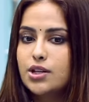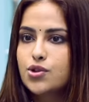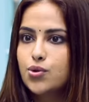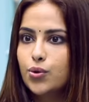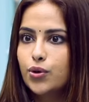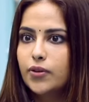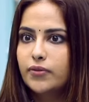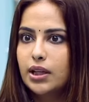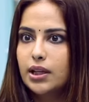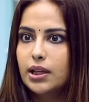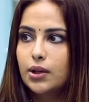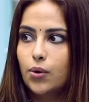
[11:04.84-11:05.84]
that zone of
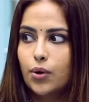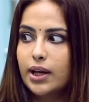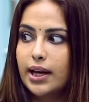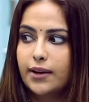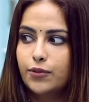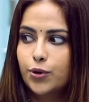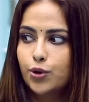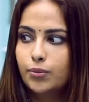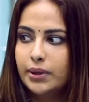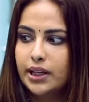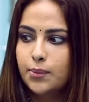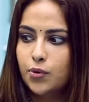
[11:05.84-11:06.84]
thinking, okay, I have to
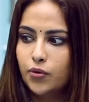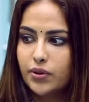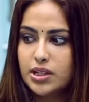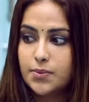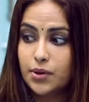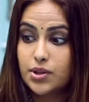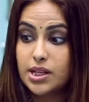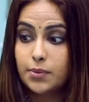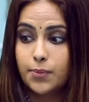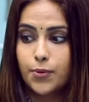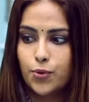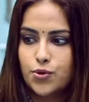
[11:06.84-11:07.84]
do many movies because
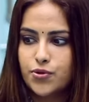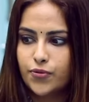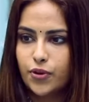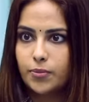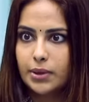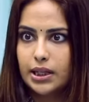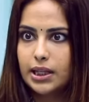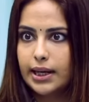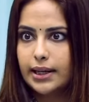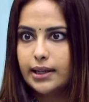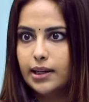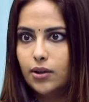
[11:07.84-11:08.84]
I'm approached for many
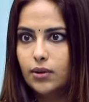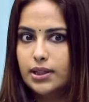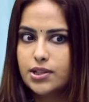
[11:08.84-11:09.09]
right now.